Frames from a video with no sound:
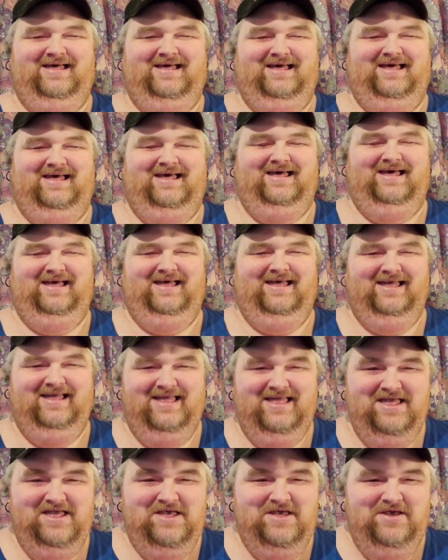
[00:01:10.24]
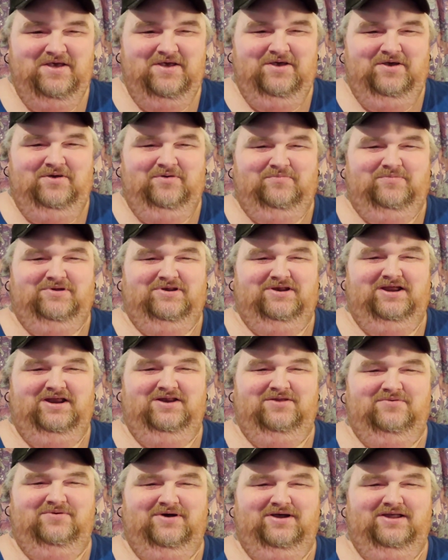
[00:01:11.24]
But
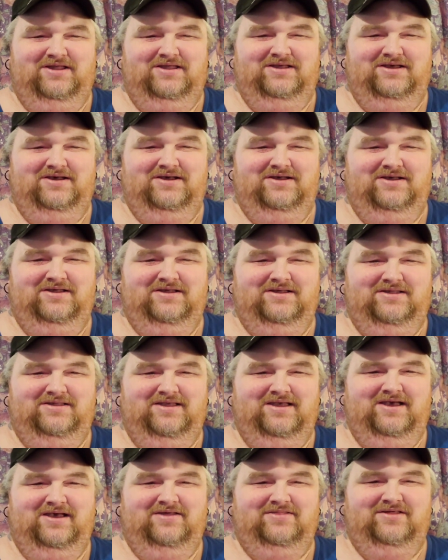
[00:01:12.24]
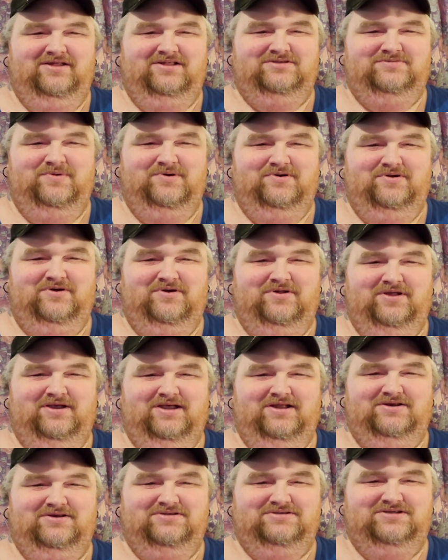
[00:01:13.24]
anyway, yeah, that's about all I
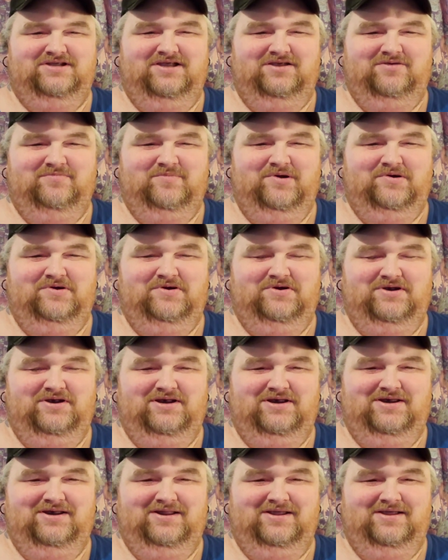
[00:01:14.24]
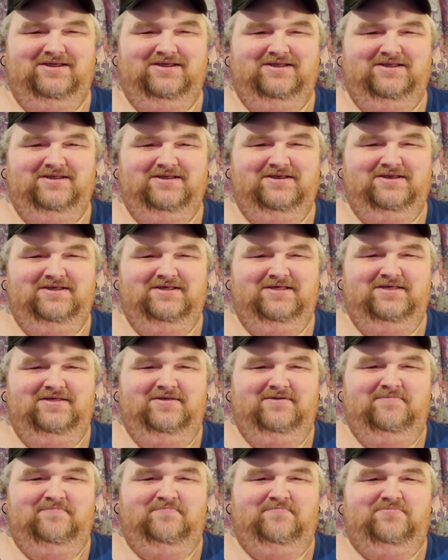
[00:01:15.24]
got to say about it, and
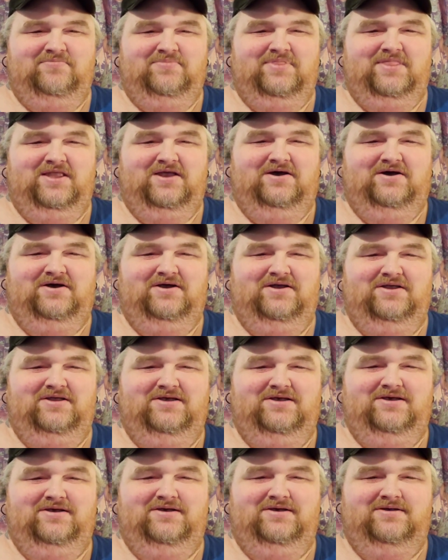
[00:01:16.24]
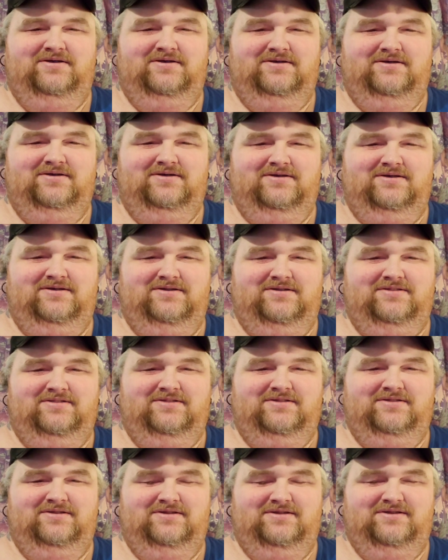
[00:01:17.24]
I
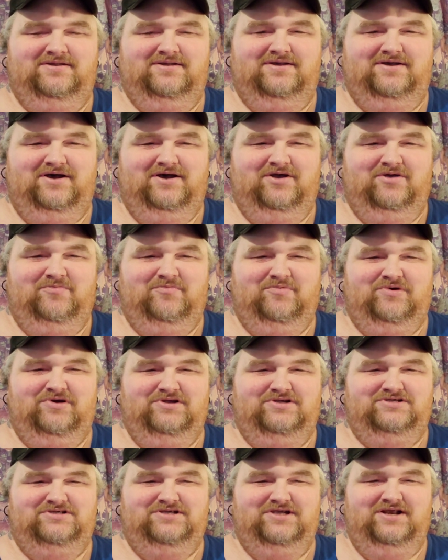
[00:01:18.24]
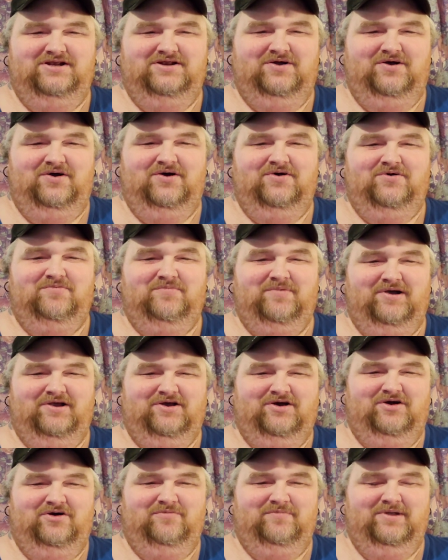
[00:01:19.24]
appreciate all my
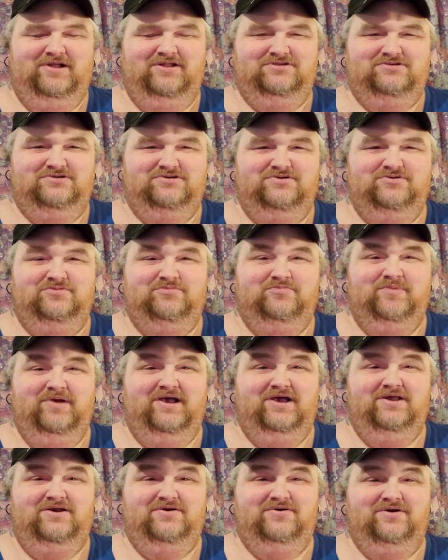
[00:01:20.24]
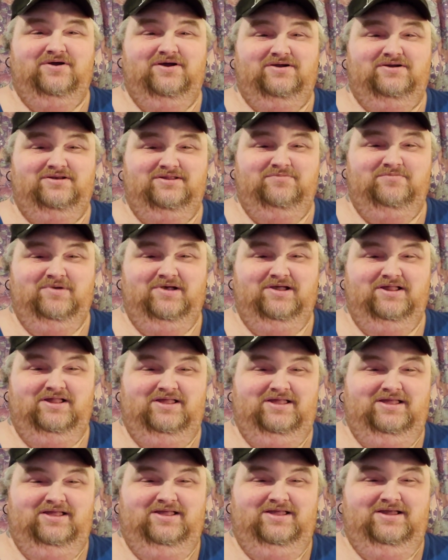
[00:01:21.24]
comments, good, bad, or ugly, but,
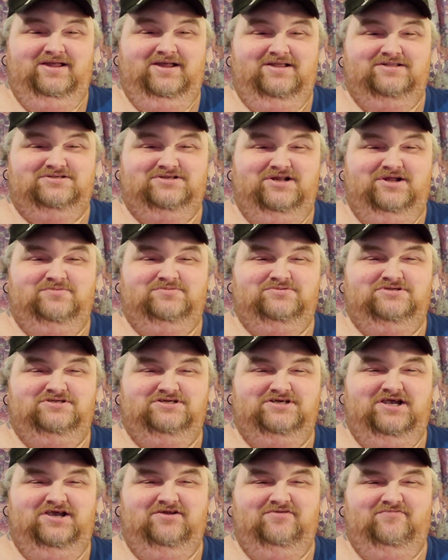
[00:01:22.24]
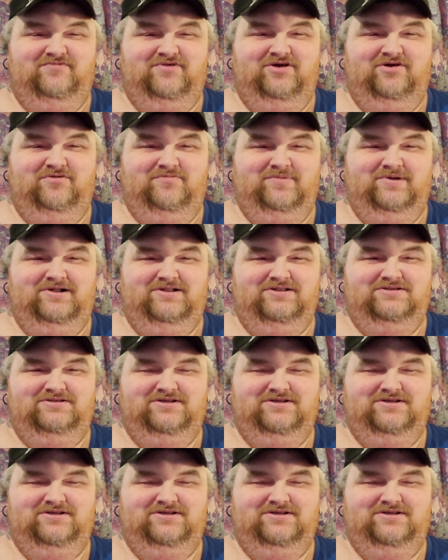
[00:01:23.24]
because it helps the channel very much.